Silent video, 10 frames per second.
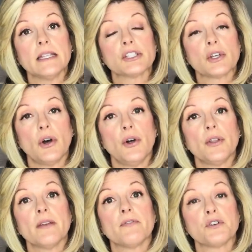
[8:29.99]
it's
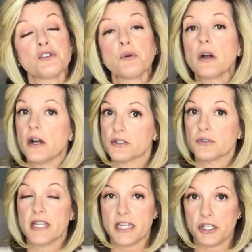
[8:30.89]
called a virtual
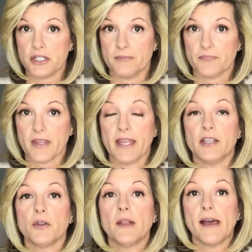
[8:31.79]
consultation,
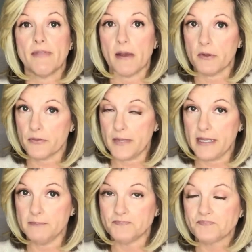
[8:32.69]
and you'll have that with me.